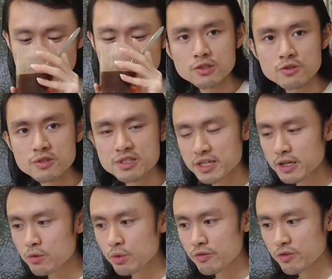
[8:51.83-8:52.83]
So the
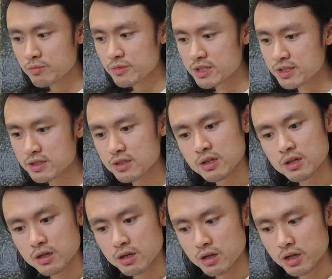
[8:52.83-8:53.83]
takeaway from this
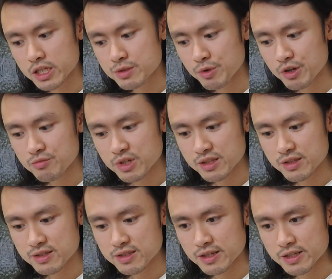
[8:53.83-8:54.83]
experiment
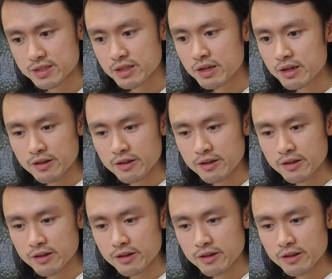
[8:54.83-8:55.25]
is this.